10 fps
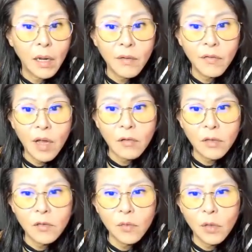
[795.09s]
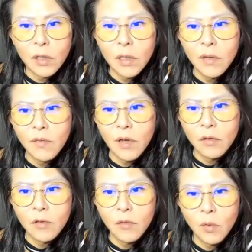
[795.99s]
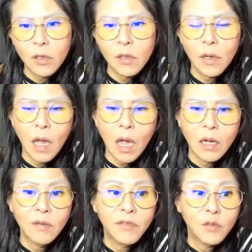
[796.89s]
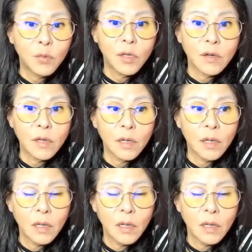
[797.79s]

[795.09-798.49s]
Earth counters water, earth counters water. Earth is weak already.